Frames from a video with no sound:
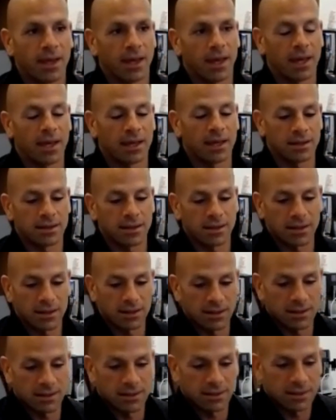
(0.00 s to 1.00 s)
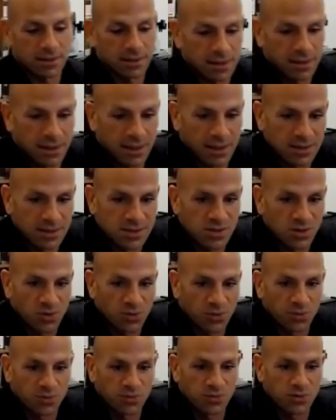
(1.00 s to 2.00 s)
And
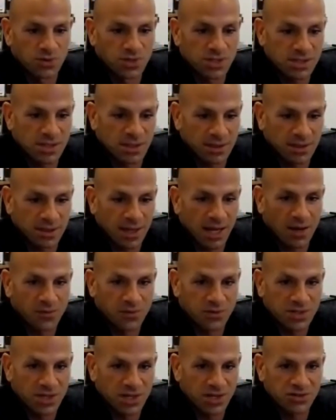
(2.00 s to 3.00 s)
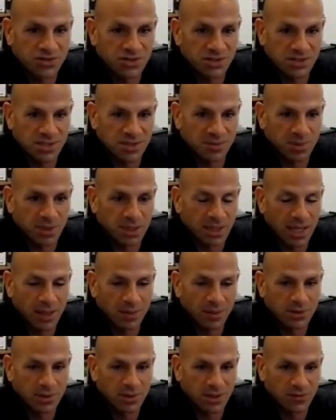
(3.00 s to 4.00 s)
so just the conversations and being
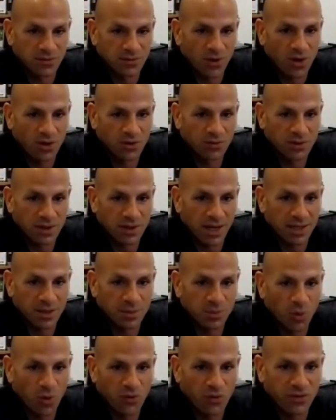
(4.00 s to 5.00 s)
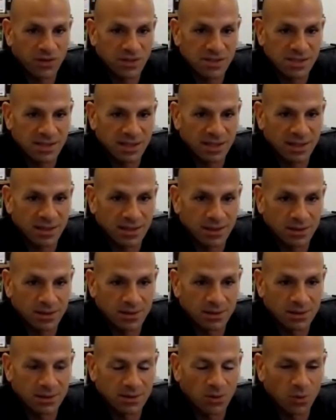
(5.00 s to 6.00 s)
able to evolve and kind of morph this thing
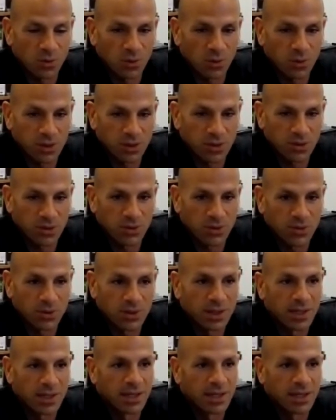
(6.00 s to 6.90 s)
into what we do